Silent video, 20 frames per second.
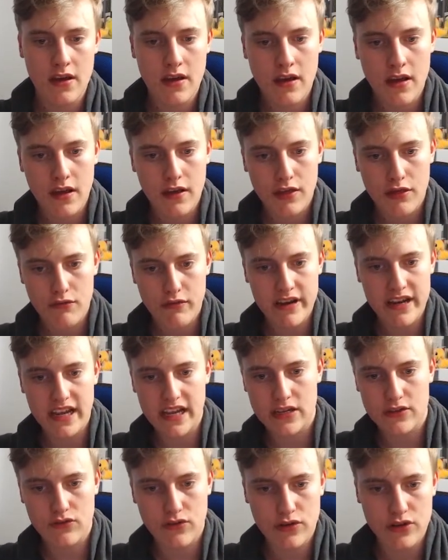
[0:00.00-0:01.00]
3D
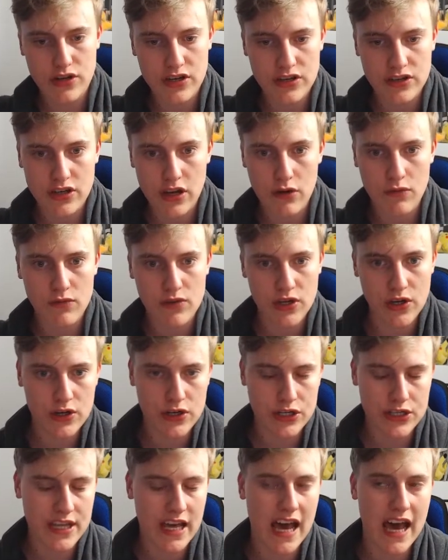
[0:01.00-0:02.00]
extrusion, don't
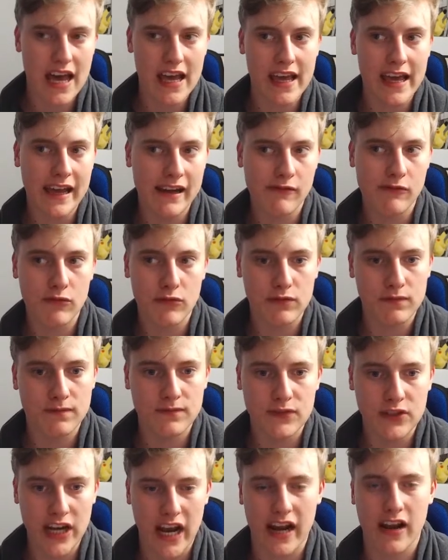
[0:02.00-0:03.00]
touch that. It will
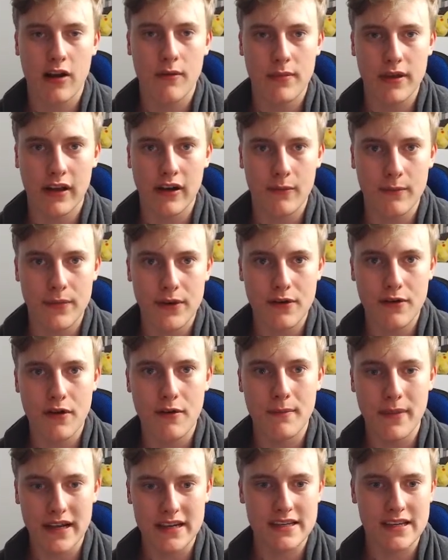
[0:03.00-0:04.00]
jack up your computer
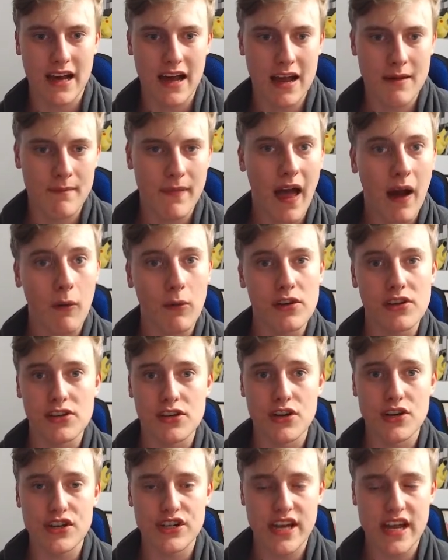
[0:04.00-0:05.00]
big time. I wouldn't
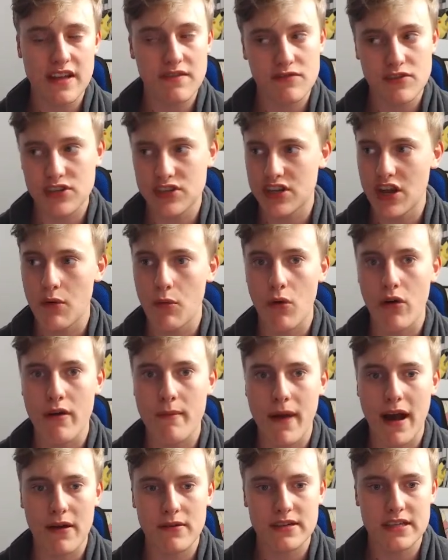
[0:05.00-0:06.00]
touch it. Just don't worry
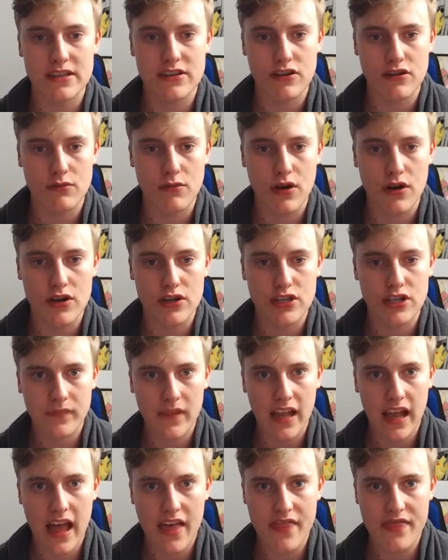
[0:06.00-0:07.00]
about it too much.
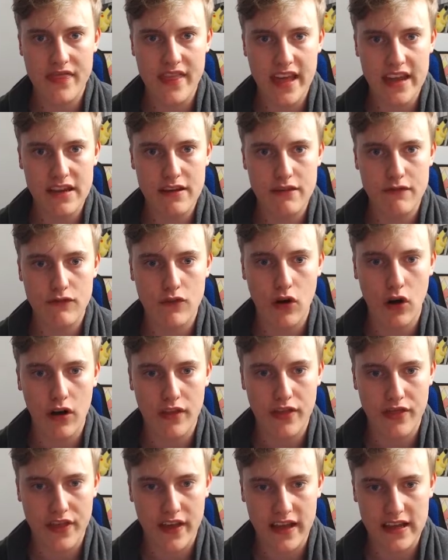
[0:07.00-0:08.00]
And then you've
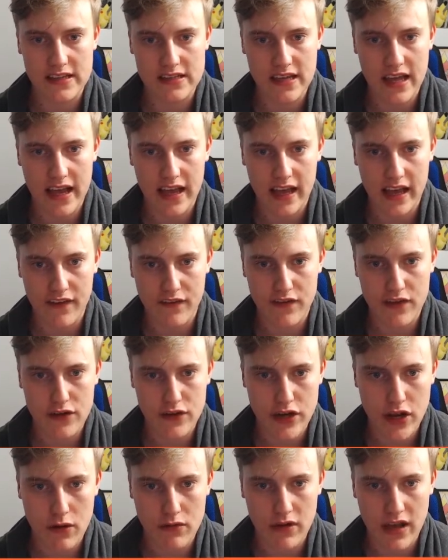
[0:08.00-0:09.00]
got things like, if you
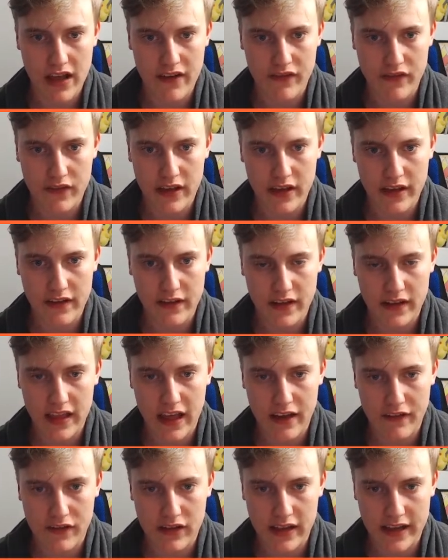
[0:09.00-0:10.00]
don't
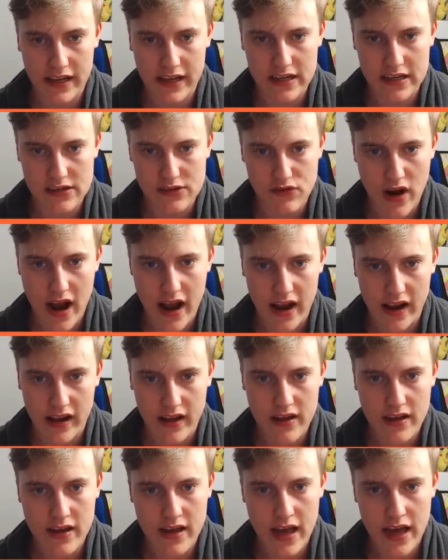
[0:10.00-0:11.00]
left click and drag
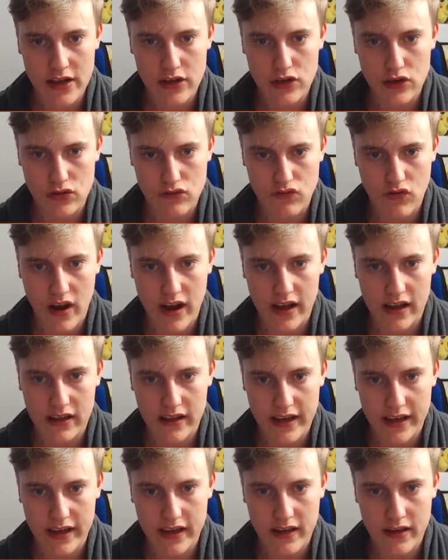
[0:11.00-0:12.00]
and just right
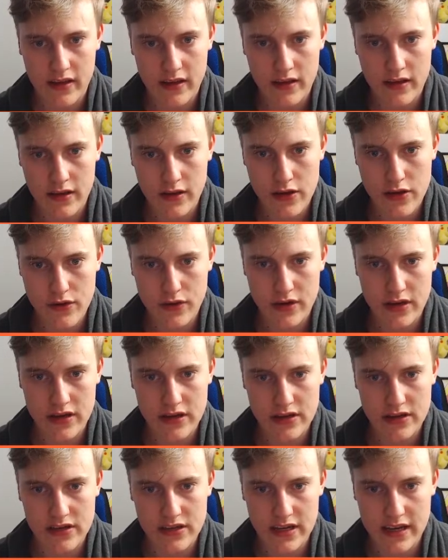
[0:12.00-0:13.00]
click, you
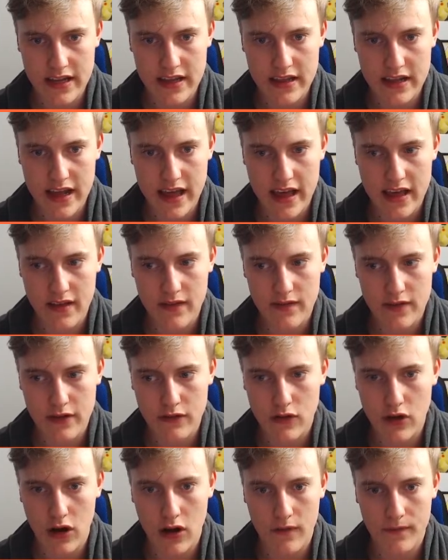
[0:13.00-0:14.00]
can delete the layer
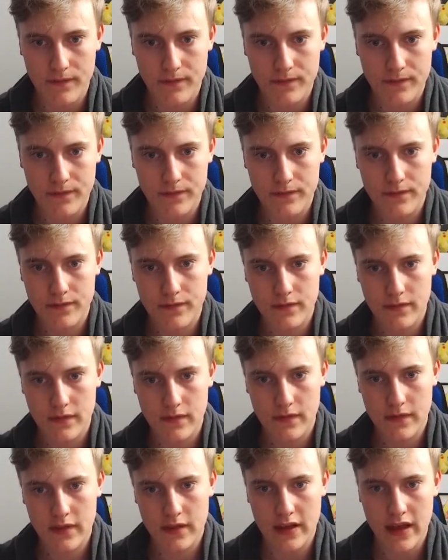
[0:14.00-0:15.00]
you've got
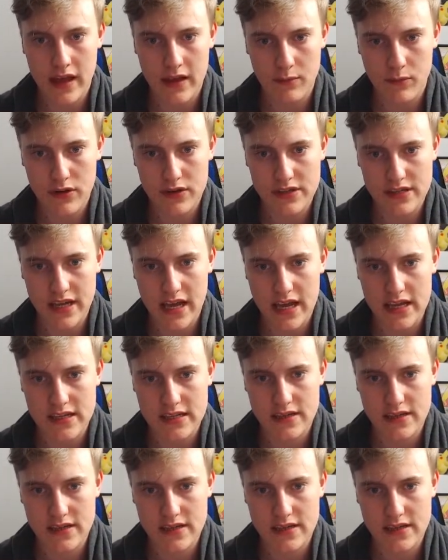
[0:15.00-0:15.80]
and press yes.